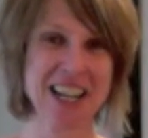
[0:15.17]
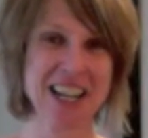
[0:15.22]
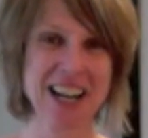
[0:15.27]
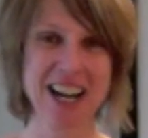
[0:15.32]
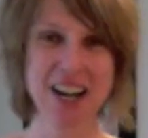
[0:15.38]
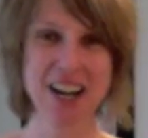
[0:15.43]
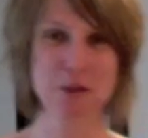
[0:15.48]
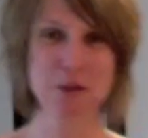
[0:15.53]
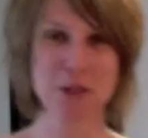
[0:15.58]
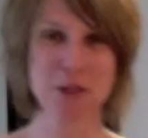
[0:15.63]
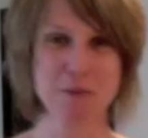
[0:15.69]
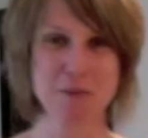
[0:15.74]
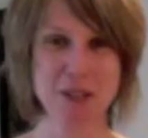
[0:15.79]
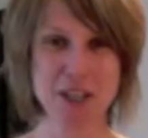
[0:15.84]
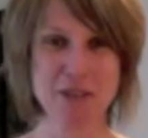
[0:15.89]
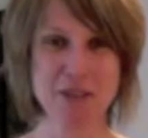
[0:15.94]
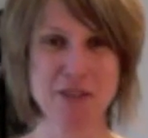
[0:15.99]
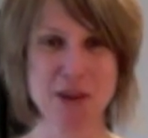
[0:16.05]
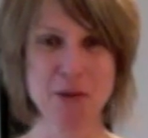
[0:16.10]
I always
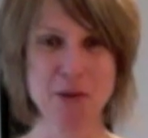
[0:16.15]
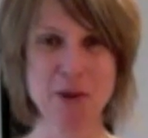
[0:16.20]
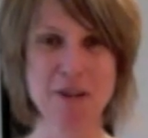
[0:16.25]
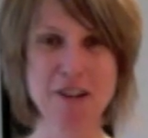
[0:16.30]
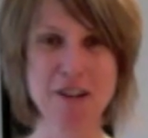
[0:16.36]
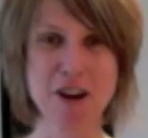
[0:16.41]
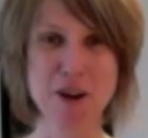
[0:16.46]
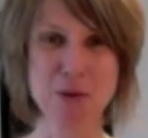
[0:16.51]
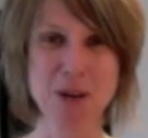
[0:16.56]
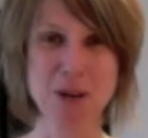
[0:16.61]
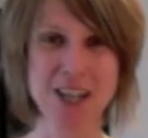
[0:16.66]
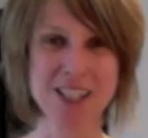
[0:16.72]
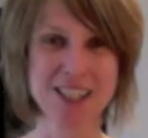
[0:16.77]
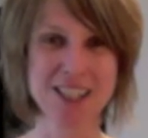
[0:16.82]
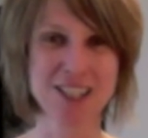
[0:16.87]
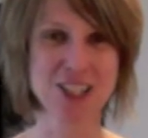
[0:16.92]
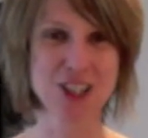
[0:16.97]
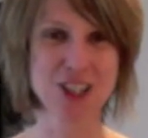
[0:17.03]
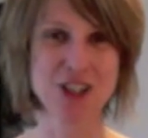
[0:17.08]
believed that we were hardwired
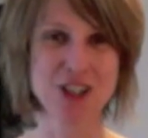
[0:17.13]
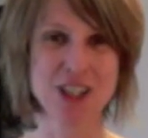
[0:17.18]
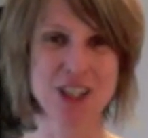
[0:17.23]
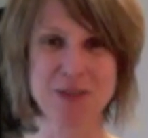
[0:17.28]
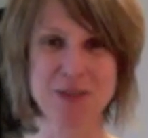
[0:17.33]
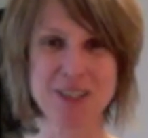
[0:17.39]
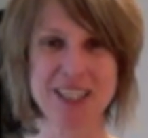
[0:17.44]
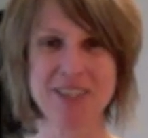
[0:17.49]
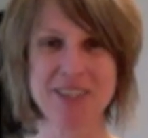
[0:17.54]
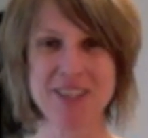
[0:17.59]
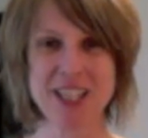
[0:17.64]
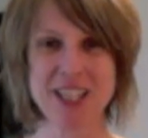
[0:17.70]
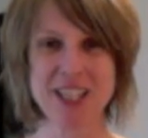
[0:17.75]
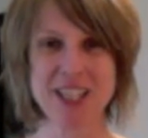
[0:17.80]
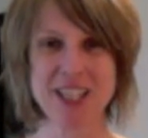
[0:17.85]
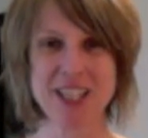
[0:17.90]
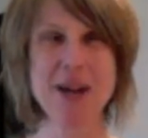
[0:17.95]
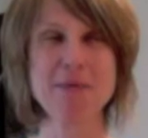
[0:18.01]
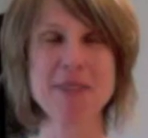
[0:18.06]
to talk, it was never going
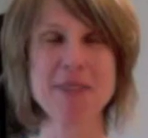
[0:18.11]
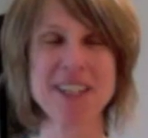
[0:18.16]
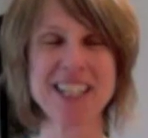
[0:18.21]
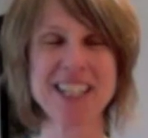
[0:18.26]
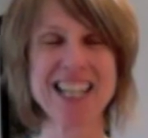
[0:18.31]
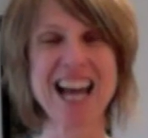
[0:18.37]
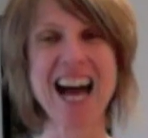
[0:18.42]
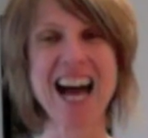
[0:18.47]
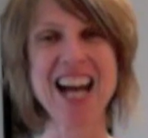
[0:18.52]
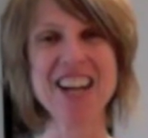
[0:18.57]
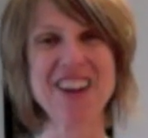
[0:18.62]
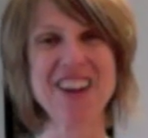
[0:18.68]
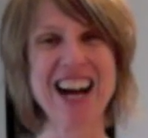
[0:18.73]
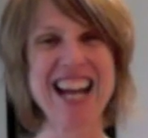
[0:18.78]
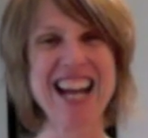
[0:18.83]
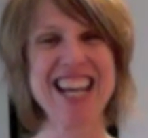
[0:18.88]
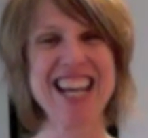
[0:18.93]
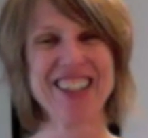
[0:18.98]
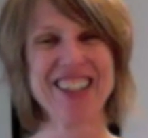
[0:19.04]
to happen.
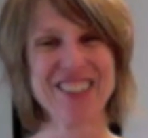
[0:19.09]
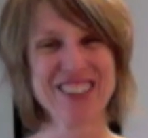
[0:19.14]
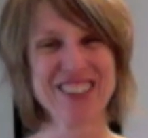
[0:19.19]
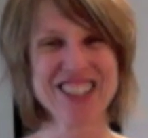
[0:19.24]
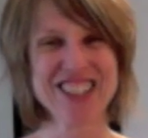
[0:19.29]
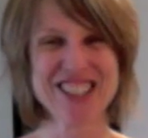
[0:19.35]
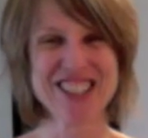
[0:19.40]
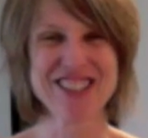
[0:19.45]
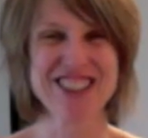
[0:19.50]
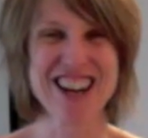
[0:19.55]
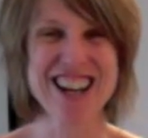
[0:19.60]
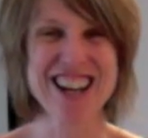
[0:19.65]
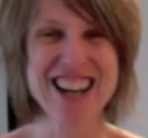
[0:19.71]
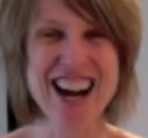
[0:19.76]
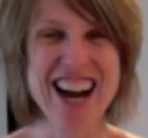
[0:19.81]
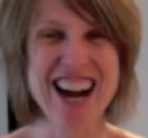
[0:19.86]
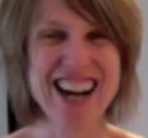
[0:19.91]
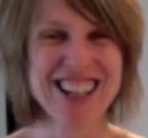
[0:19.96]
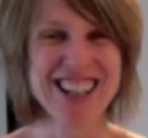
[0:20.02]
Anyway, what do I
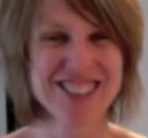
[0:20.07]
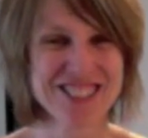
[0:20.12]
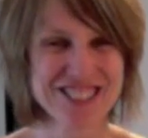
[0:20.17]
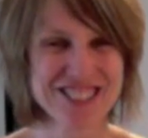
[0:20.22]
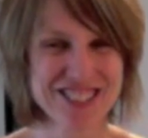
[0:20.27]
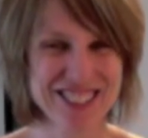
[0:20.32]
have